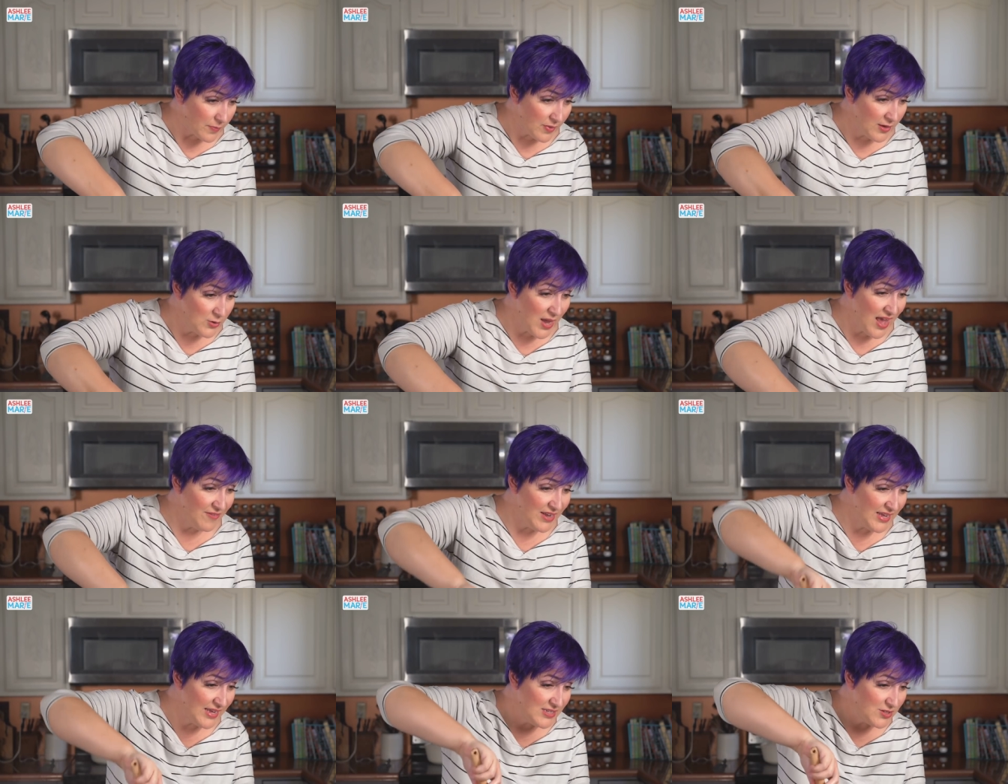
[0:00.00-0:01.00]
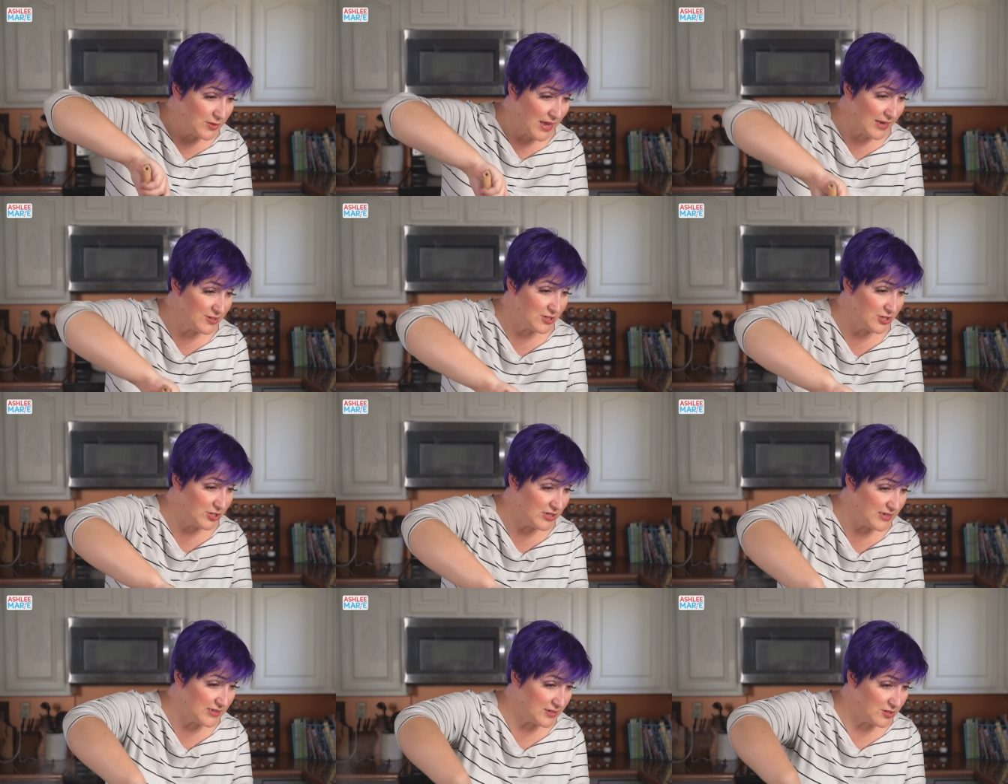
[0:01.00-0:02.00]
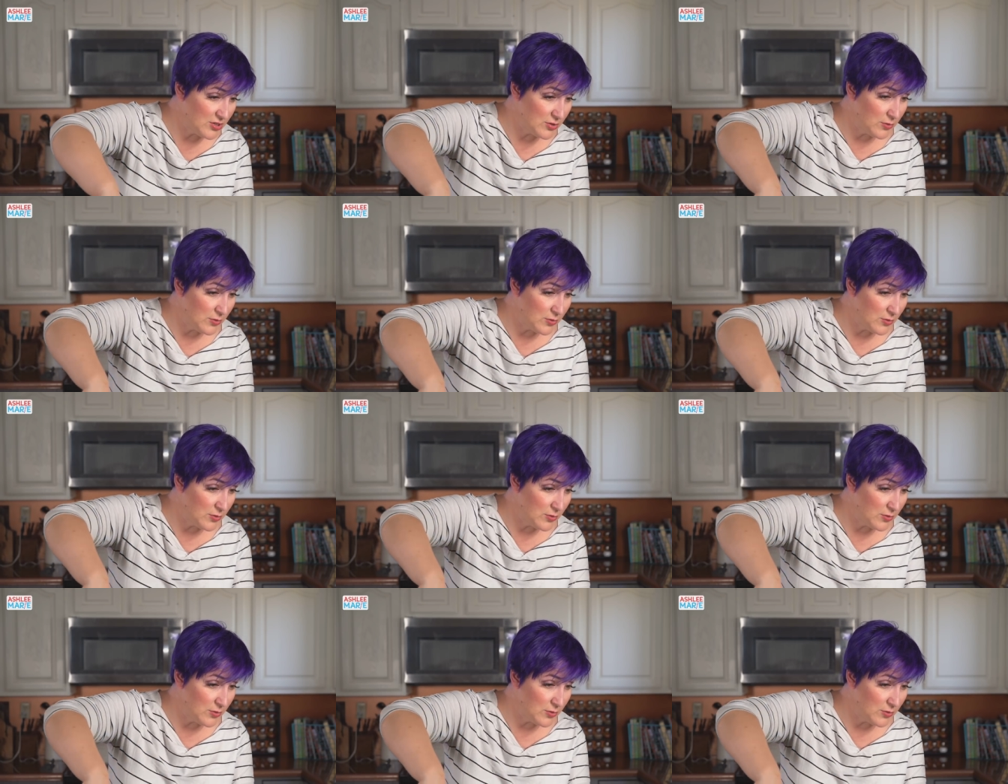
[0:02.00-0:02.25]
Do I have any kids who can't trick or treat because they're too